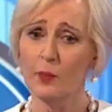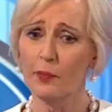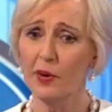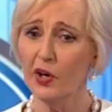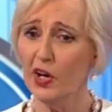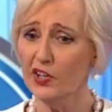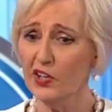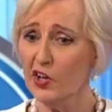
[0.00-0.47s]

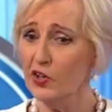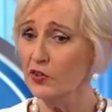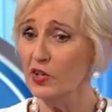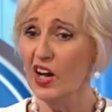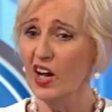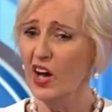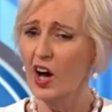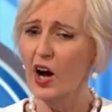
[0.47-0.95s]
but I
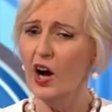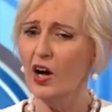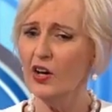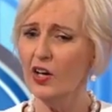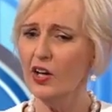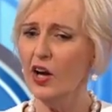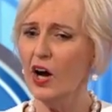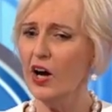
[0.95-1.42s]

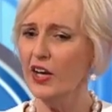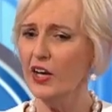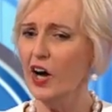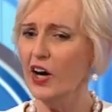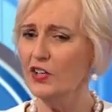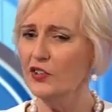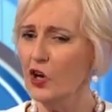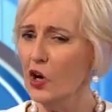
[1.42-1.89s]

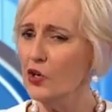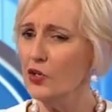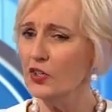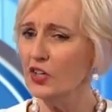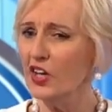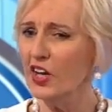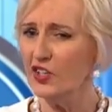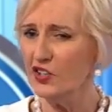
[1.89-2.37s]

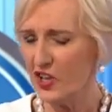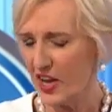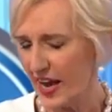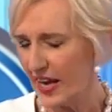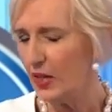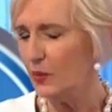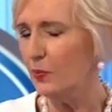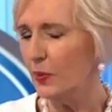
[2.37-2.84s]
don't
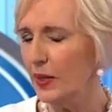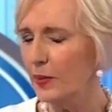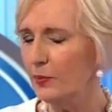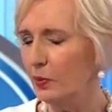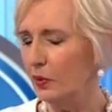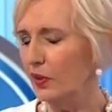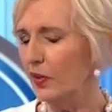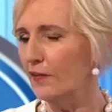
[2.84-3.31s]
attack
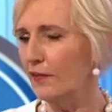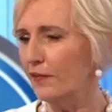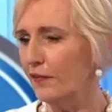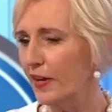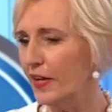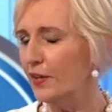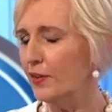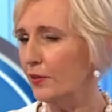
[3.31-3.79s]
people of
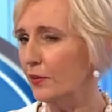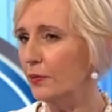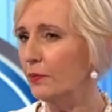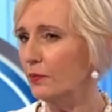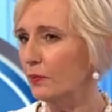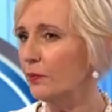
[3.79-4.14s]
faith